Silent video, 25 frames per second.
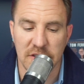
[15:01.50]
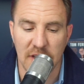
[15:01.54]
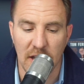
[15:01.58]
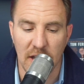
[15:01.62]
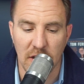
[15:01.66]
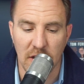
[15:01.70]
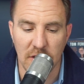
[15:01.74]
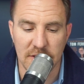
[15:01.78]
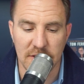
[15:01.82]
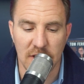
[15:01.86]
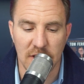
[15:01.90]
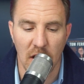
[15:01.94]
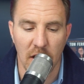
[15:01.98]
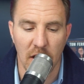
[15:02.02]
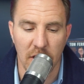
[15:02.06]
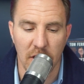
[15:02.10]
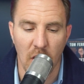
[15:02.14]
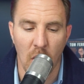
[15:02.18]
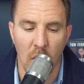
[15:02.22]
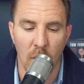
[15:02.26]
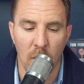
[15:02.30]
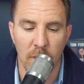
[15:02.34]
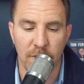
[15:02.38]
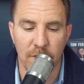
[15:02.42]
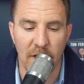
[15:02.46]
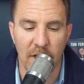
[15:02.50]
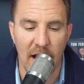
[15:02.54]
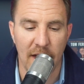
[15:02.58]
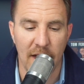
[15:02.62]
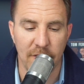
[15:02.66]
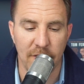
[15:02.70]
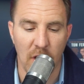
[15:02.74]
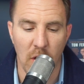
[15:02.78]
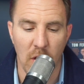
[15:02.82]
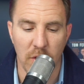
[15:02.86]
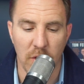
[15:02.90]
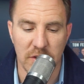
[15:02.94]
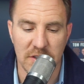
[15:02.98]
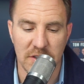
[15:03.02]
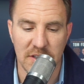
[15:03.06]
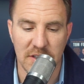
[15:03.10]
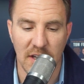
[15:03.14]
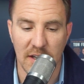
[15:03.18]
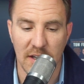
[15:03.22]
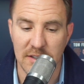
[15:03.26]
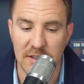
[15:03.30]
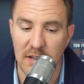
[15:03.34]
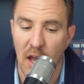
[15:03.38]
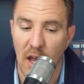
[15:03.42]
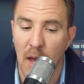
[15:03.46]
like you saw in 05,
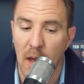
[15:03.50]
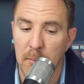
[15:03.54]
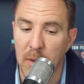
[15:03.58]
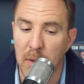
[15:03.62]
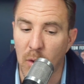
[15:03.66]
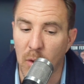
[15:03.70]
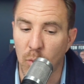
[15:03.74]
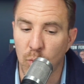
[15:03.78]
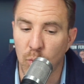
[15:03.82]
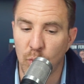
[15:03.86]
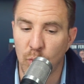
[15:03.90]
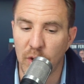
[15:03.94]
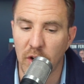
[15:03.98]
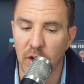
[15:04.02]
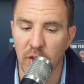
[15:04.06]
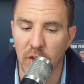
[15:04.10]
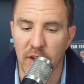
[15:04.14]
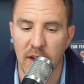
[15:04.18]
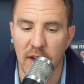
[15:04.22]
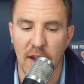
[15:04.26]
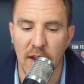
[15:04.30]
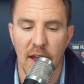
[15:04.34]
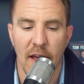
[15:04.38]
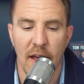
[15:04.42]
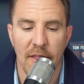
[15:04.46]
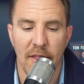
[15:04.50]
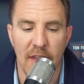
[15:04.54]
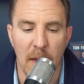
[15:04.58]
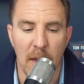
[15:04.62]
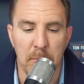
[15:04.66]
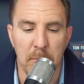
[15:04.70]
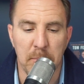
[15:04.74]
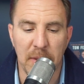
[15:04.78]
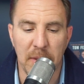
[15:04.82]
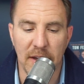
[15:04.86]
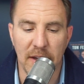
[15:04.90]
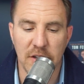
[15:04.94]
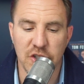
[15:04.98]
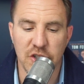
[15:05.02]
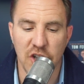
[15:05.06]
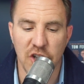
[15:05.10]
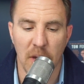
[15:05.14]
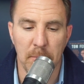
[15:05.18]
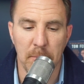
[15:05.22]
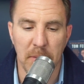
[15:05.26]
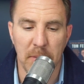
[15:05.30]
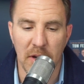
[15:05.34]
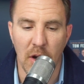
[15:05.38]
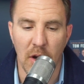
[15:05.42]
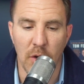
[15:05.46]
06, but really that big
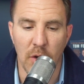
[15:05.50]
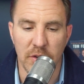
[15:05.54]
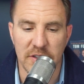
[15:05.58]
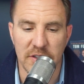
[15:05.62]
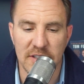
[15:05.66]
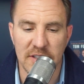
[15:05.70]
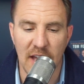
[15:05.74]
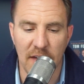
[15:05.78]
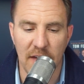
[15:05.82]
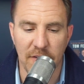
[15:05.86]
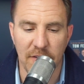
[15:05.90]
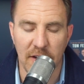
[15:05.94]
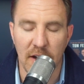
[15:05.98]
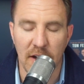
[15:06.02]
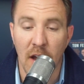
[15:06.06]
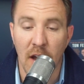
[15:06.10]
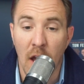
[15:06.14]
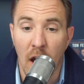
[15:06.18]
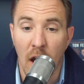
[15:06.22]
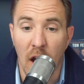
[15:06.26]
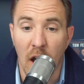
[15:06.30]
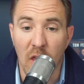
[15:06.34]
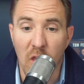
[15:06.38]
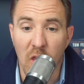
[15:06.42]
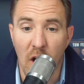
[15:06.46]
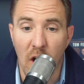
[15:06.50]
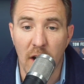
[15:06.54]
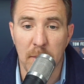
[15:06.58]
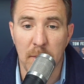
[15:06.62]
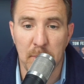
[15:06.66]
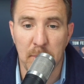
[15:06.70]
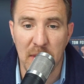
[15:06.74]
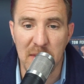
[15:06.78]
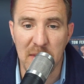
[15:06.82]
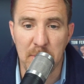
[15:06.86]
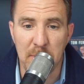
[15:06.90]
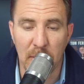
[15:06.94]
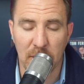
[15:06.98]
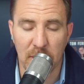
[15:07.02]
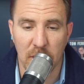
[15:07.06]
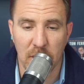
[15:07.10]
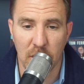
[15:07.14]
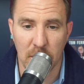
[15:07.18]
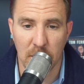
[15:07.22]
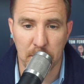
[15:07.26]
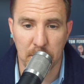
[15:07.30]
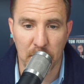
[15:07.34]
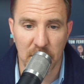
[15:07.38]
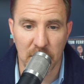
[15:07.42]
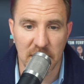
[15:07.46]
jump in 07, a lot of people could
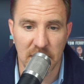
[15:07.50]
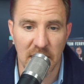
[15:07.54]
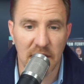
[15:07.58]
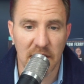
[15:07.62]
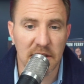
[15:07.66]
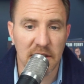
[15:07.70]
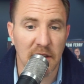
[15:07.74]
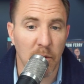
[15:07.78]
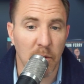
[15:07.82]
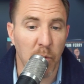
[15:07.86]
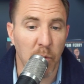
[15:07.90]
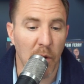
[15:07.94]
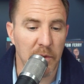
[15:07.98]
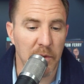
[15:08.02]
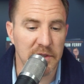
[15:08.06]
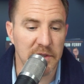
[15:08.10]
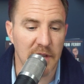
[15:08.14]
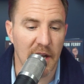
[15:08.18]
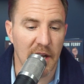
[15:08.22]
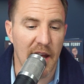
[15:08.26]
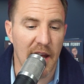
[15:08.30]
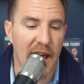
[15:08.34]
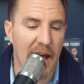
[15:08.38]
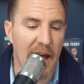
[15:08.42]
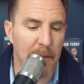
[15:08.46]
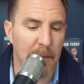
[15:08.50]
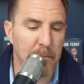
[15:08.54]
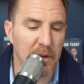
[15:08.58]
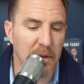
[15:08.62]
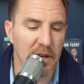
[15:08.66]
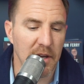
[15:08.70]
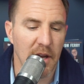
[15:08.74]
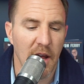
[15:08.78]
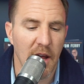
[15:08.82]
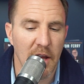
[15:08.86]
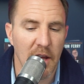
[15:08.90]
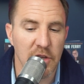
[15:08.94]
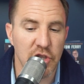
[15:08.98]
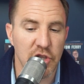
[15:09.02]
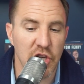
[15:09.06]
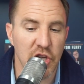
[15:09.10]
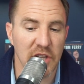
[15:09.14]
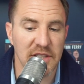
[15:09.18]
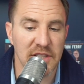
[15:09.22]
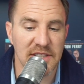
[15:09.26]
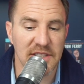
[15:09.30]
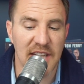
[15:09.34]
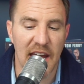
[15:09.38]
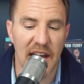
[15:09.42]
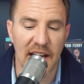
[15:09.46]
have predicted what was going to happen
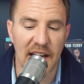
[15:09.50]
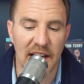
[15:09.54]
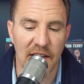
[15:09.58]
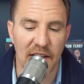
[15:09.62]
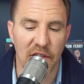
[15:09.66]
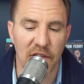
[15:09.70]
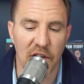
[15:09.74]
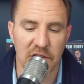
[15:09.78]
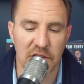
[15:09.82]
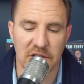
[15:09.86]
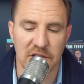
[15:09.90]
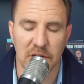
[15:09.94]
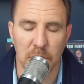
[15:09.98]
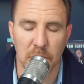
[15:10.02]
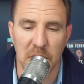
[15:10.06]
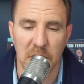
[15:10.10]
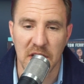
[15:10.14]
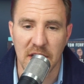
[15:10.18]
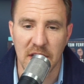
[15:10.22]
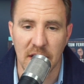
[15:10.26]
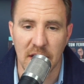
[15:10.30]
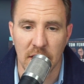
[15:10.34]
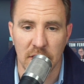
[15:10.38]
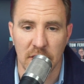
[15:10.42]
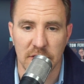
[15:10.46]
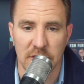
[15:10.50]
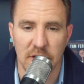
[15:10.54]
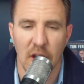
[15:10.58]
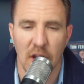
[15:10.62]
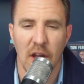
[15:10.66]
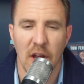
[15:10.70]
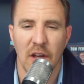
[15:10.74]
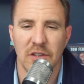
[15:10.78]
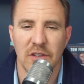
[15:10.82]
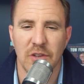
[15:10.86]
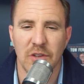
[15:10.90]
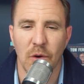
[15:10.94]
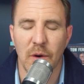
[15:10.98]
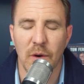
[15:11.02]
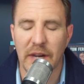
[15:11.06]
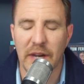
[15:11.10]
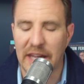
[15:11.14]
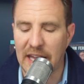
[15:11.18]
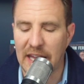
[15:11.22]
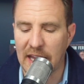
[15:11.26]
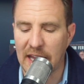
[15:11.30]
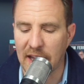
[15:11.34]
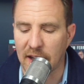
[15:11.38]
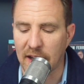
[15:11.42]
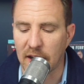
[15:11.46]
just taking those 3 years. So
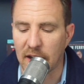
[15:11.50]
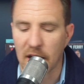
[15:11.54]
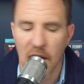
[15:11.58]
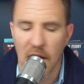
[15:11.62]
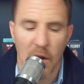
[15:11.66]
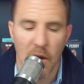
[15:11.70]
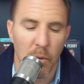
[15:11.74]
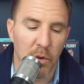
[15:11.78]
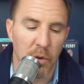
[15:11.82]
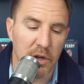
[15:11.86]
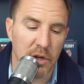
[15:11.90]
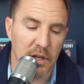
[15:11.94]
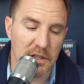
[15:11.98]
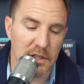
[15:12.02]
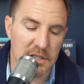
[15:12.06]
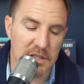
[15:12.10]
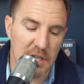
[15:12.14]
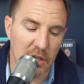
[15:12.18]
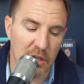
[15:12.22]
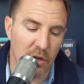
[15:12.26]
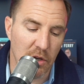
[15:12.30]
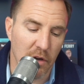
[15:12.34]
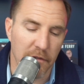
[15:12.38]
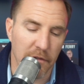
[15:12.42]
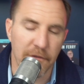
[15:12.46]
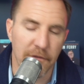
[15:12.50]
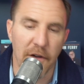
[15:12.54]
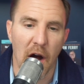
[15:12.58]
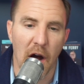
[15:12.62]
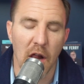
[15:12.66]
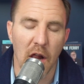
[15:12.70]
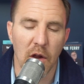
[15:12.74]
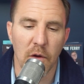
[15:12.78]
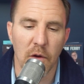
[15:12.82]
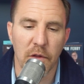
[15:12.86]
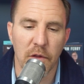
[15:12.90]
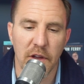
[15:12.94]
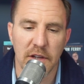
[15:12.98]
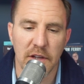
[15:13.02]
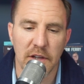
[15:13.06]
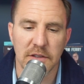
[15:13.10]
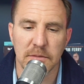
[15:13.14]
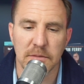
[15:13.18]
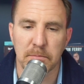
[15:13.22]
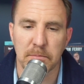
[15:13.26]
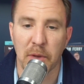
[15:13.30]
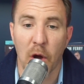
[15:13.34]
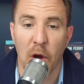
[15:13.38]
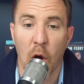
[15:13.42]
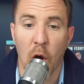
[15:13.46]
again, we'll continue to follow this,
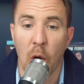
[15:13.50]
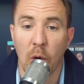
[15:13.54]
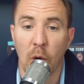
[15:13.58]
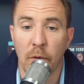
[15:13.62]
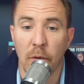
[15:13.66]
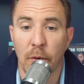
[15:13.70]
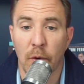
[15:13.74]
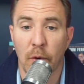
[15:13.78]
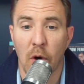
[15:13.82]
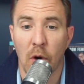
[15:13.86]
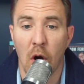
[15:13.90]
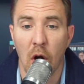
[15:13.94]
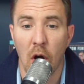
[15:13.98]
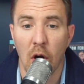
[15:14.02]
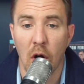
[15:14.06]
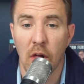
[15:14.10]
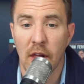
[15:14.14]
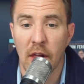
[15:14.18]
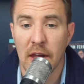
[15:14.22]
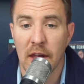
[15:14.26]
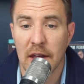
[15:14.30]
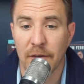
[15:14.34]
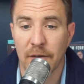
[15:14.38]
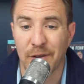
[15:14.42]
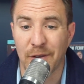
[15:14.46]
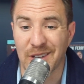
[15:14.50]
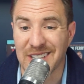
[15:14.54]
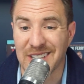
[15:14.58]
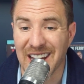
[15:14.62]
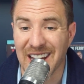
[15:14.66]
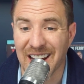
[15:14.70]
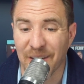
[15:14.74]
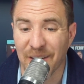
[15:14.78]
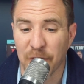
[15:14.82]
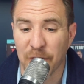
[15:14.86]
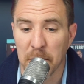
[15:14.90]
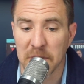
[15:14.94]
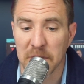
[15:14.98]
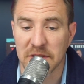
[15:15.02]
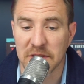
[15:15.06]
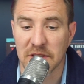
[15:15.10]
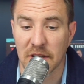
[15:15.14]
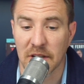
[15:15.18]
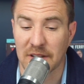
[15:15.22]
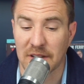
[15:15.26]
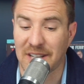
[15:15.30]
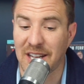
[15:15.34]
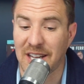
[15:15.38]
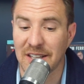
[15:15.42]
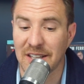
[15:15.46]
but overall, if you take it from a
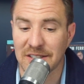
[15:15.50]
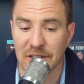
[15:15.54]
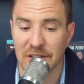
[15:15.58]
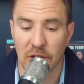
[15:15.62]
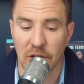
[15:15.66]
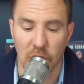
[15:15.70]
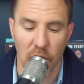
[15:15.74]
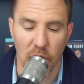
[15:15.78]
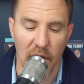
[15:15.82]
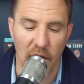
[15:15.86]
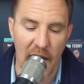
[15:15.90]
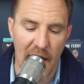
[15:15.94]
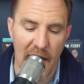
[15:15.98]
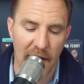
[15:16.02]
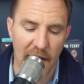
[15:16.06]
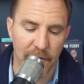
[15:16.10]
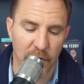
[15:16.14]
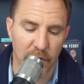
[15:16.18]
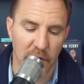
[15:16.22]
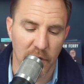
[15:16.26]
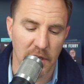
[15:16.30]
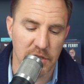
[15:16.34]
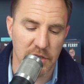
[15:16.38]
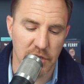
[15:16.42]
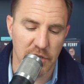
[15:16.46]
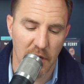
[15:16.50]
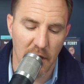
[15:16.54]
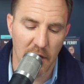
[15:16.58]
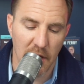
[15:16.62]
statistical average,